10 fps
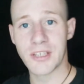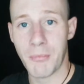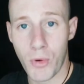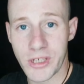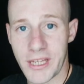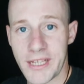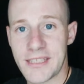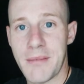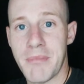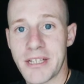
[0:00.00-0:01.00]
the more things
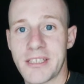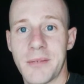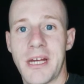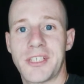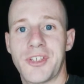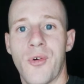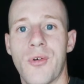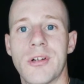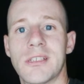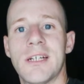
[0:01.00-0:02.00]
they mess up that's
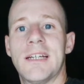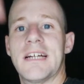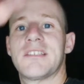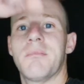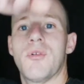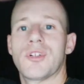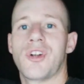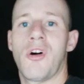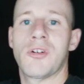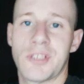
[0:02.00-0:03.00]
yours, that's the more
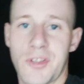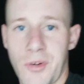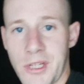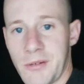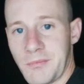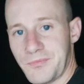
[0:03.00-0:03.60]
charges on them.